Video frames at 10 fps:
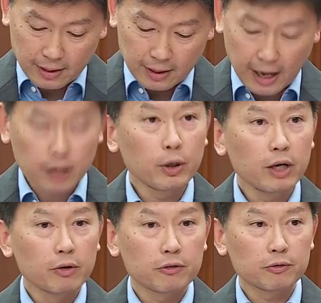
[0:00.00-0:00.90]
I
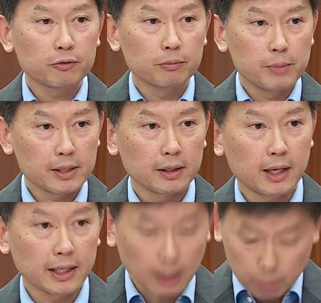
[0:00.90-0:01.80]
agree with Mr.
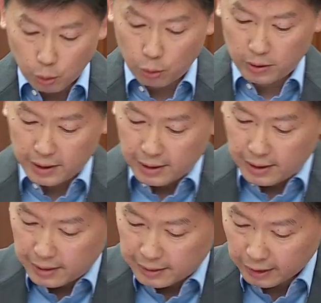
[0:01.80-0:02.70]
Gan Tiampo
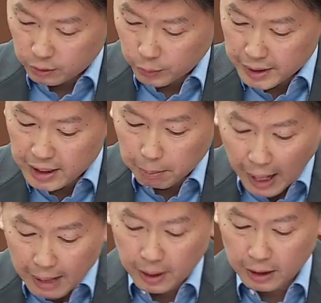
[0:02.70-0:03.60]
that we need a
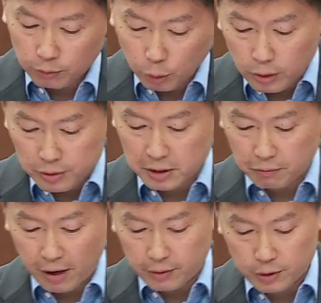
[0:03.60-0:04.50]
pipeline of local
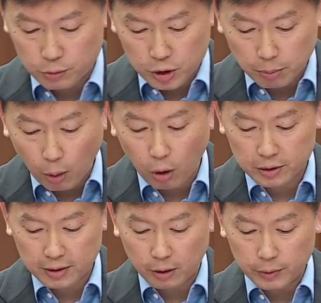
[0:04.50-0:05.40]
seafarers to
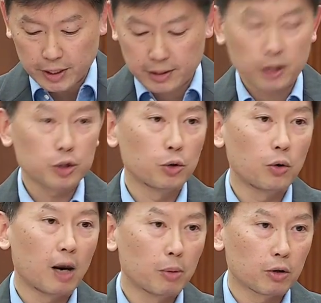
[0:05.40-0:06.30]
support our essential
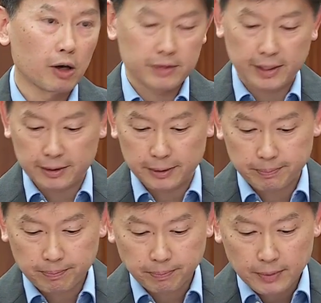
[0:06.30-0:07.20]
harbourcraft sector.
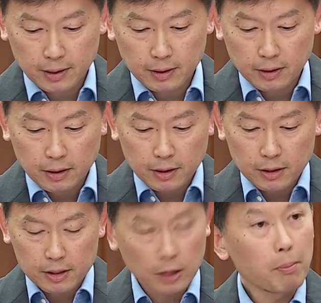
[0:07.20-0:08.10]

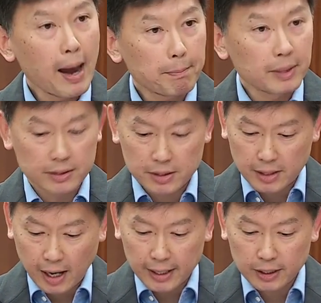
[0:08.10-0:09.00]
SAIL MAP is
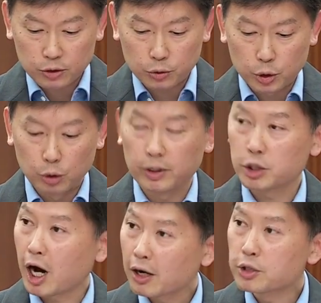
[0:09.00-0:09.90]
designed to deal with the
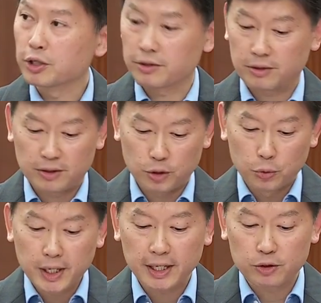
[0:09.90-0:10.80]
challenges
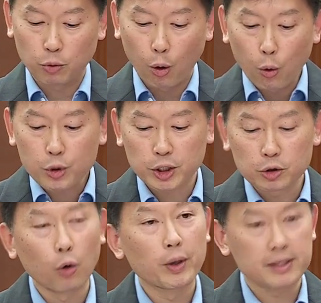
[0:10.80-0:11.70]
unique to
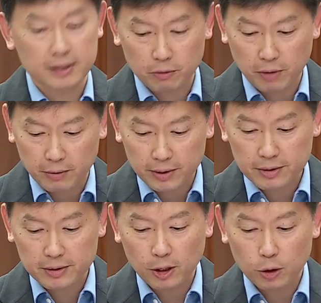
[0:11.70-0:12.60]
ocean-going
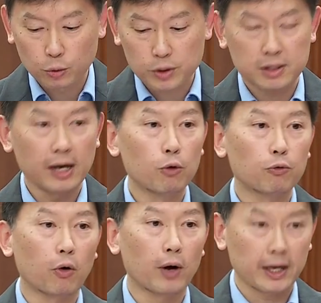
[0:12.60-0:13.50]
seafarers who sail
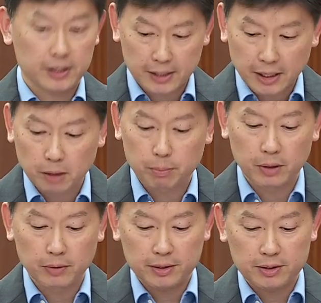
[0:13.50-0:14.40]
for extended
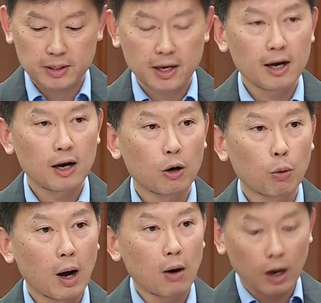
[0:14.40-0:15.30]
periods,
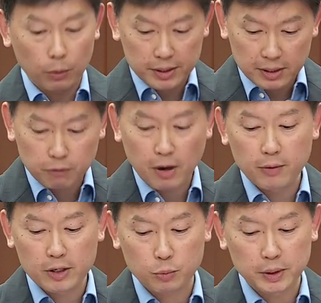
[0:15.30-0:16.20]
while our
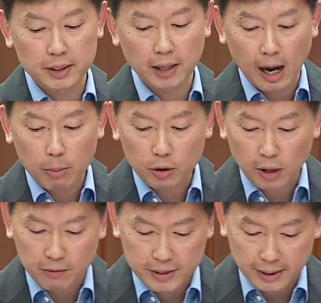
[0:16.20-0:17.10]
seafarers within the
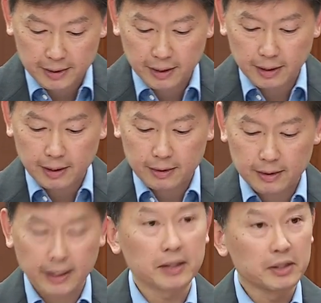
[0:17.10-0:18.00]
harbourcraft sector
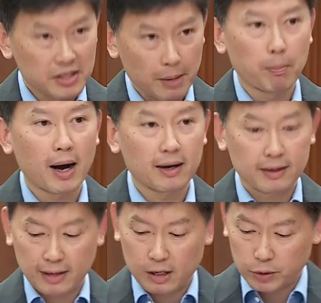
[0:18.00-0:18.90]
can disembark
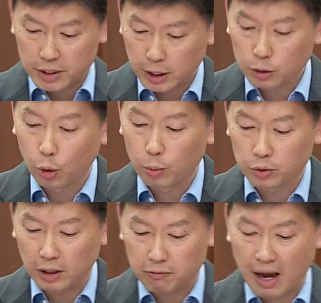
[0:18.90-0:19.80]
and return home
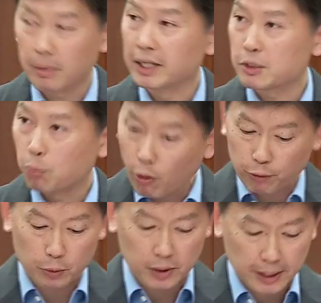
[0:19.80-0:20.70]
to their families more
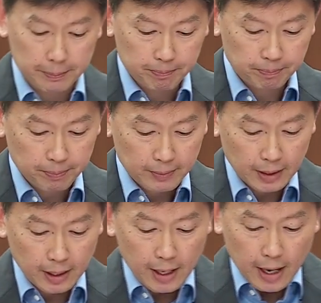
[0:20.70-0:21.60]
frequently.
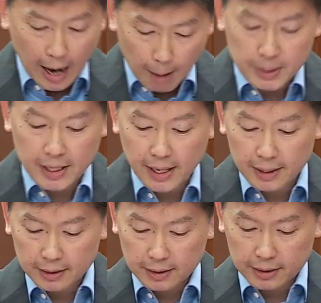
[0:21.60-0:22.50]

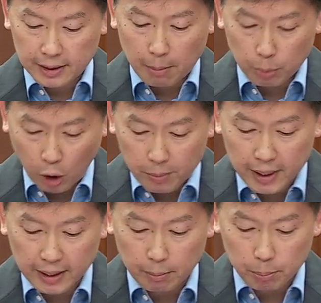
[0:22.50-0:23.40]
MPA, the
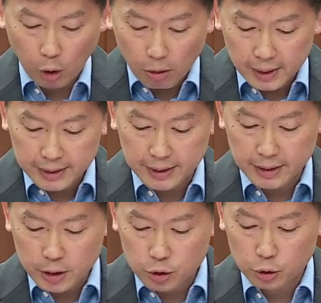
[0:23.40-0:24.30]
Employment and
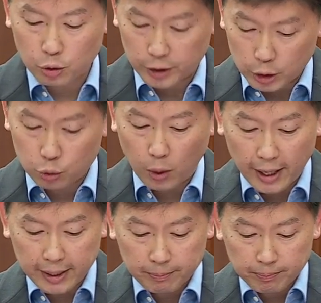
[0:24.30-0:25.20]
Employability Institute, or
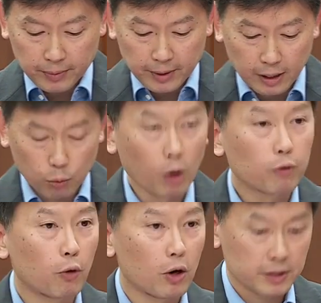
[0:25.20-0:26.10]
E2I, and
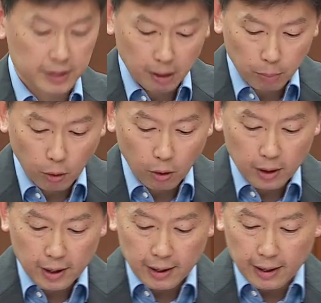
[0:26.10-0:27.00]
Workforce Singapore
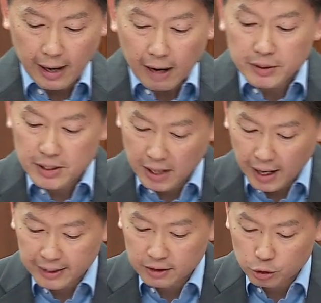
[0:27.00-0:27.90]
have
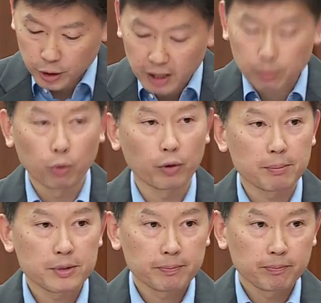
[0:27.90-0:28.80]
designed training
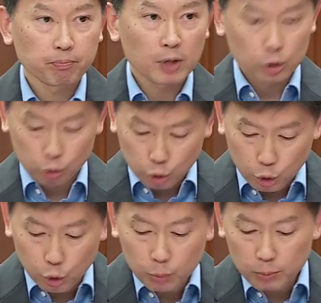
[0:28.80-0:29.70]
programs to
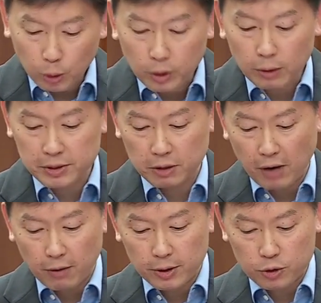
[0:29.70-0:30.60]
groom local
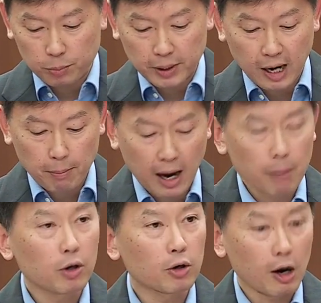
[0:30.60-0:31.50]
seafarers to become
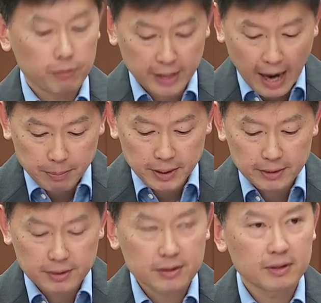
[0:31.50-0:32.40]
harbourcraft
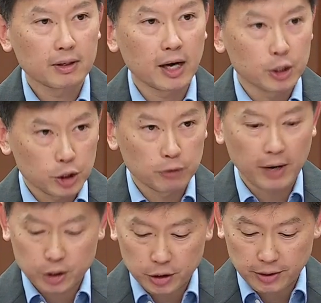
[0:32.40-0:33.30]
captains and chief
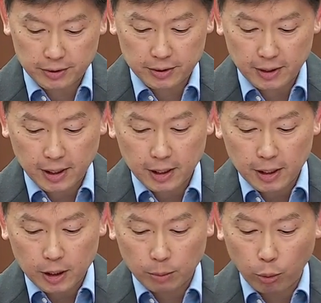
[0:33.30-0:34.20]
engineers.
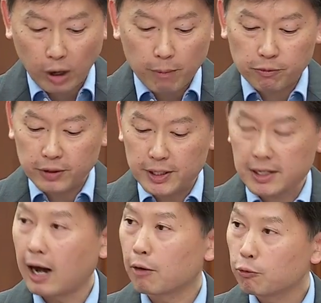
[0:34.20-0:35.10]
The program fees
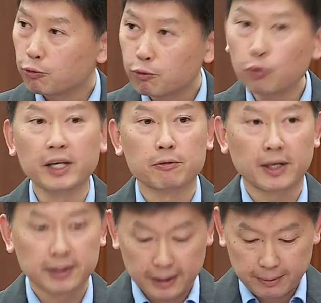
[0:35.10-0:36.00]
are fully
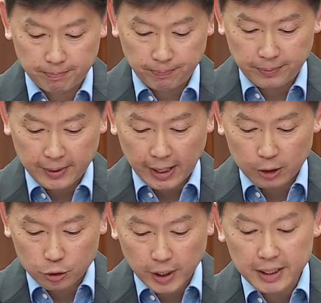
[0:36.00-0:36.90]
funded,
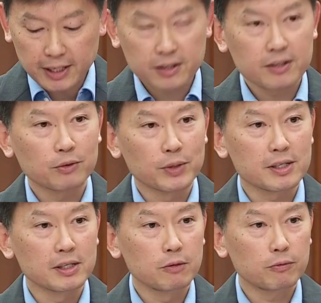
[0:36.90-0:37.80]
and trainees
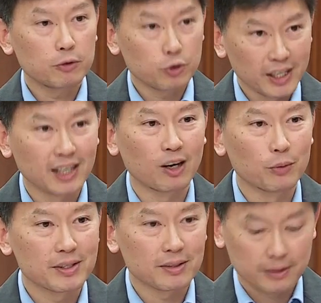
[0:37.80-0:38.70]
receive training
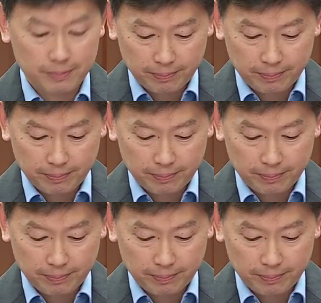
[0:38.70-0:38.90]
allowances.